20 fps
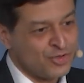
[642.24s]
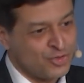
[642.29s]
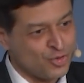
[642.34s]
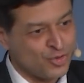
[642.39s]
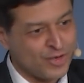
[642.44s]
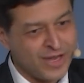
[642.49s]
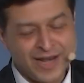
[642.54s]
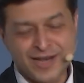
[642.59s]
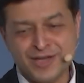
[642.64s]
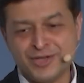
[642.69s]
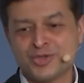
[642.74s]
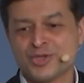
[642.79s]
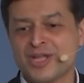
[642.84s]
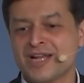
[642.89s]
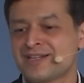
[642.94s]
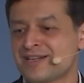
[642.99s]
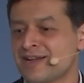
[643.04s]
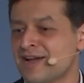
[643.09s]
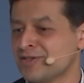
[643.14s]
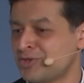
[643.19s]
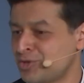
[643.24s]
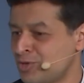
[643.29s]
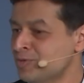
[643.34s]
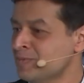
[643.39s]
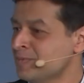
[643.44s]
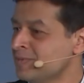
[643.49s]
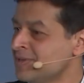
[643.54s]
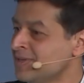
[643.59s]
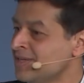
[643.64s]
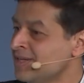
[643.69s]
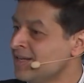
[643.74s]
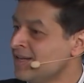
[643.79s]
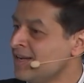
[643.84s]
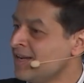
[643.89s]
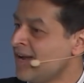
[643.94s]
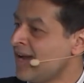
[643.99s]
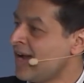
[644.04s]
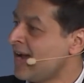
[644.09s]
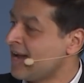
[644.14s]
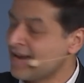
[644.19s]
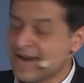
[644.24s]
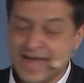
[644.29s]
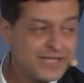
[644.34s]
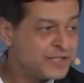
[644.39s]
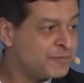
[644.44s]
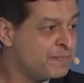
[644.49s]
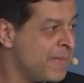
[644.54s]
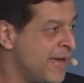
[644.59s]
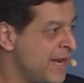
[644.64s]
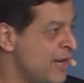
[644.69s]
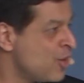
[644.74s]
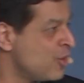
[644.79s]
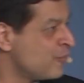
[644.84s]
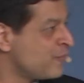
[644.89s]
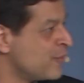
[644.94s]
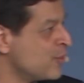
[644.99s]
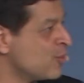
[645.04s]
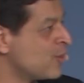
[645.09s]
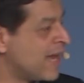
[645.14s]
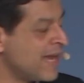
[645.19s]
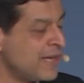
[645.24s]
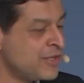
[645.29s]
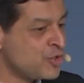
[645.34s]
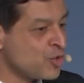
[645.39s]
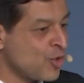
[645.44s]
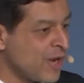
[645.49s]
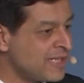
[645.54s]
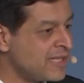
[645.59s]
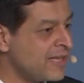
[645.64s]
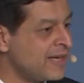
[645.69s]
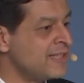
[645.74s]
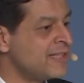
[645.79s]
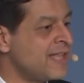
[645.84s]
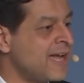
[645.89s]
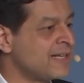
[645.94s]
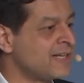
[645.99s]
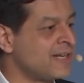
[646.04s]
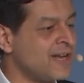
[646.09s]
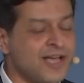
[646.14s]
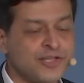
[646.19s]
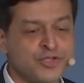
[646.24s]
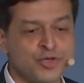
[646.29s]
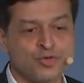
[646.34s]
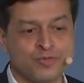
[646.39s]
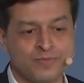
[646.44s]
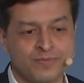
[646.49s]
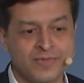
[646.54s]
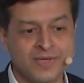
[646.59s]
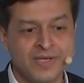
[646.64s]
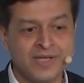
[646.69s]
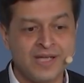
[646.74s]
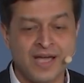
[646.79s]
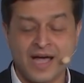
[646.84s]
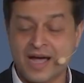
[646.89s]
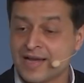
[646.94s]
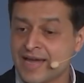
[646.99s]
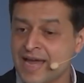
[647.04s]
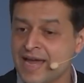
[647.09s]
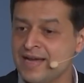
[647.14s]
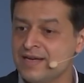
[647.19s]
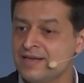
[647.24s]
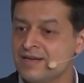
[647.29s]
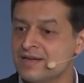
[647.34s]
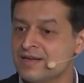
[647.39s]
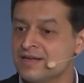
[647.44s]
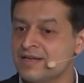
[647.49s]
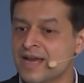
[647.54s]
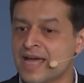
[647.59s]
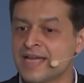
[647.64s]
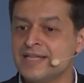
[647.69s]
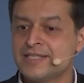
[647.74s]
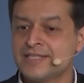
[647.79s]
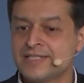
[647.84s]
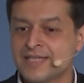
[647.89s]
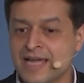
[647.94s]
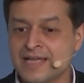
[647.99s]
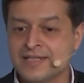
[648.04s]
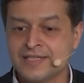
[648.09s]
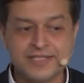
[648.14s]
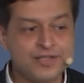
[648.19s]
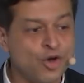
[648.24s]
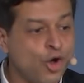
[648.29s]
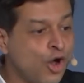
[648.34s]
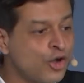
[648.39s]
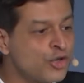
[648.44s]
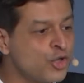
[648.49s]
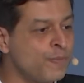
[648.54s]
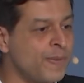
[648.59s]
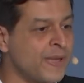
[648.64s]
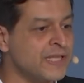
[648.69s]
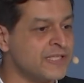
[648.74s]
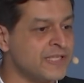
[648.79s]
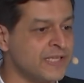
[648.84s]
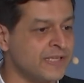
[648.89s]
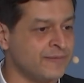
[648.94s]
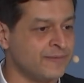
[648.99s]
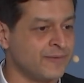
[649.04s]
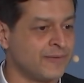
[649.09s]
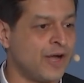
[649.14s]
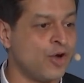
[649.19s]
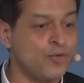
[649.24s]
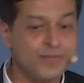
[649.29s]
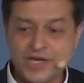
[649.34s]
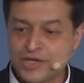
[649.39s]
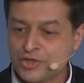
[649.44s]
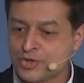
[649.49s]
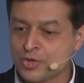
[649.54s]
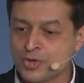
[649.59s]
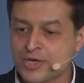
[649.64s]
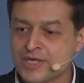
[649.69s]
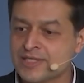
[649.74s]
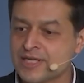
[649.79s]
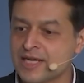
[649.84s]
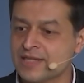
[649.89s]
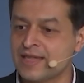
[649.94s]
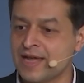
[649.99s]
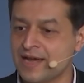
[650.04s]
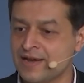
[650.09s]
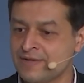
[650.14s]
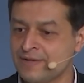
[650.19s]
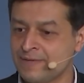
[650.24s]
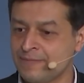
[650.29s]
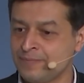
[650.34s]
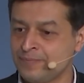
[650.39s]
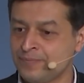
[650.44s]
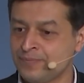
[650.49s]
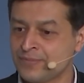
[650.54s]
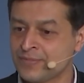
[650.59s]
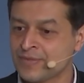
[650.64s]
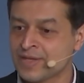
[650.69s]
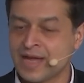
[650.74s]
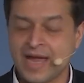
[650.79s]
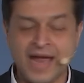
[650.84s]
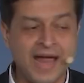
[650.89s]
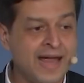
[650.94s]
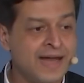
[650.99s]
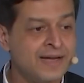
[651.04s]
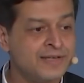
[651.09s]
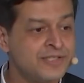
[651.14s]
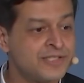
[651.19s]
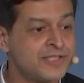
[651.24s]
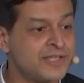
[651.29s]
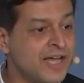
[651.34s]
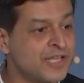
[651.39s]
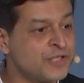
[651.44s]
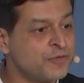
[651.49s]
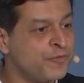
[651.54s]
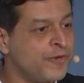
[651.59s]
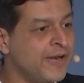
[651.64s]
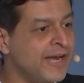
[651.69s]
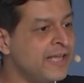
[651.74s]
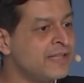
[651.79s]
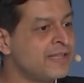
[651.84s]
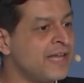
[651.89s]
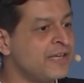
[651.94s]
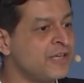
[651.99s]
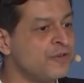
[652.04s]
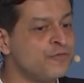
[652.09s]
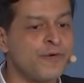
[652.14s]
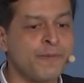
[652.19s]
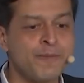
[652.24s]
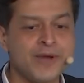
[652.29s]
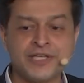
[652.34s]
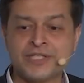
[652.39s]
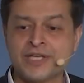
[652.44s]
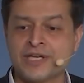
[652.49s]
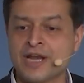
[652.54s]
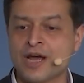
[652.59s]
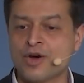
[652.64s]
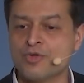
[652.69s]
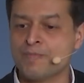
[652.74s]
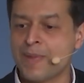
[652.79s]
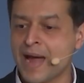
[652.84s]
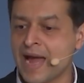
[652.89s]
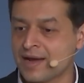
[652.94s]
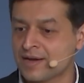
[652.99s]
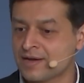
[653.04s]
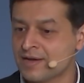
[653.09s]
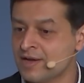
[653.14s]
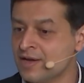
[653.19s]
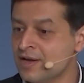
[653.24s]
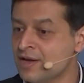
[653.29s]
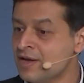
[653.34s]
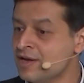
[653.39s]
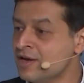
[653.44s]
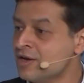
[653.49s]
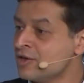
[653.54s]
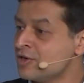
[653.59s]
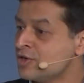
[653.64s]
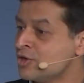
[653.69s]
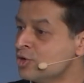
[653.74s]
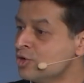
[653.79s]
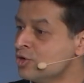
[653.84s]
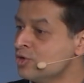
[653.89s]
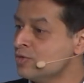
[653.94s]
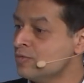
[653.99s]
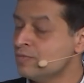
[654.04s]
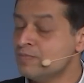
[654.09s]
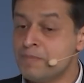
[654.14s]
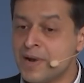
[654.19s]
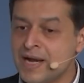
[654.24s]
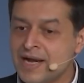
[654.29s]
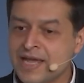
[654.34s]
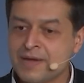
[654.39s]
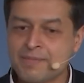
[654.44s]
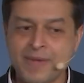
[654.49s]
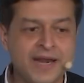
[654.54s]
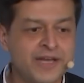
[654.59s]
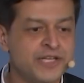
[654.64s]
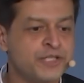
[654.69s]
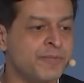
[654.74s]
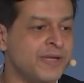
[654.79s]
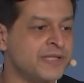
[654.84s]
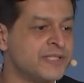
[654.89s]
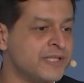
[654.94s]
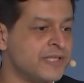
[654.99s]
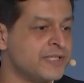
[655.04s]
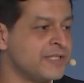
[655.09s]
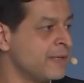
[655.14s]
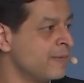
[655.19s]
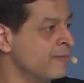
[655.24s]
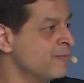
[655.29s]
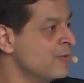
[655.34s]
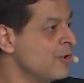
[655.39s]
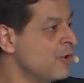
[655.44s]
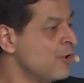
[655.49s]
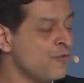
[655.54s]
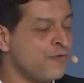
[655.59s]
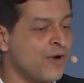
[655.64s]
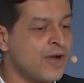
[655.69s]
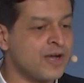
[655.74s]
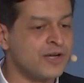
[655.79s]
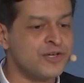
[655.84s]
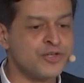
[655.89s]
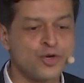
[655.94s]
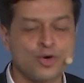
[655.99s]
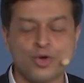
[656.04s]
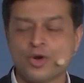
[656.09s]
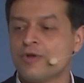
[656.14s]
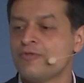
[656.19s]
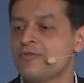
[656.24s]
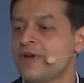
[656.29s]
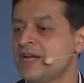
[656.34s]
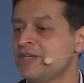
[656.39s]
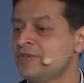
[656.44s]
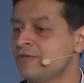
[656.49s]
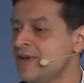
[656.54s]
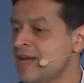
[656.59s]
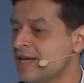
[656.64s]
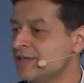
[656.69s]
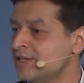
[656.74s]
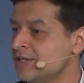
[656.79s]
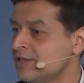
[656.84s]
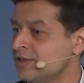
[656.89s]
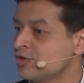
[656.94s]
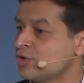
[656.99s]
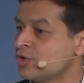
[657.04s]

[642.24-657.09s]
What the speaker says: So you get into that classroom, and as many of you get together in that classroom, again, light sends the occupancy, how many students are there, and starts feeding that information now back to building management system for control of HVAC,